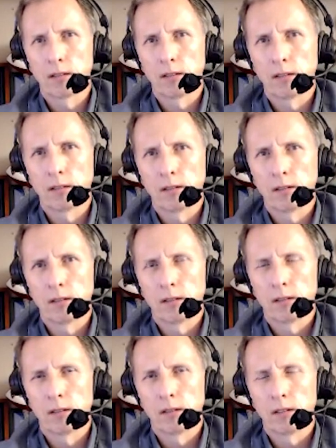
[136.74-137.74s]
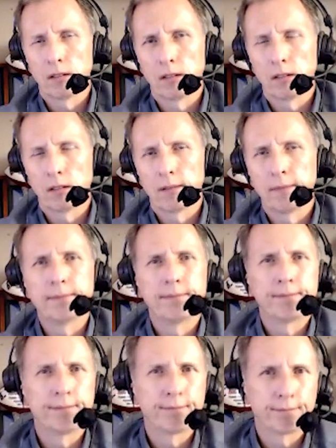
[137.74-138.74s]

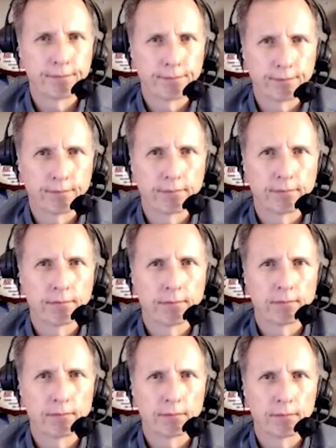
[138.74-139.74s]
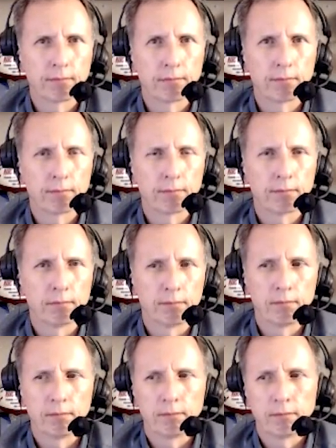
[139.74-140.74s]

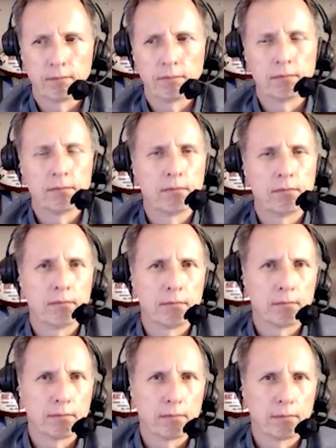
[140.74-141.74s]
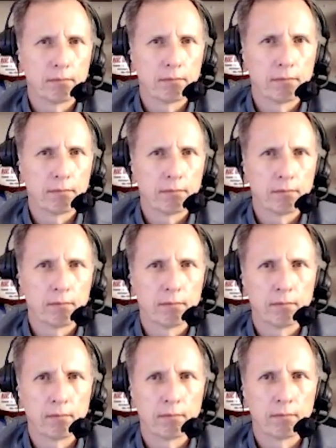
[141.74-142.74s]

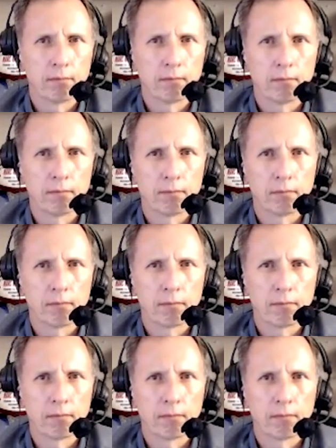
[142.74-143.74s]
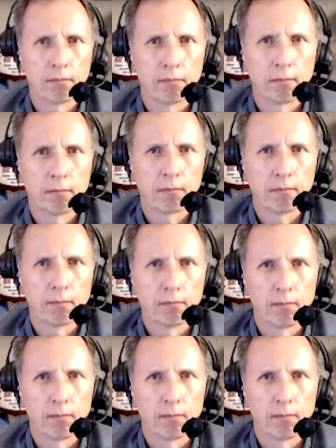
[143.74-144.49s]
The person shown says nothing.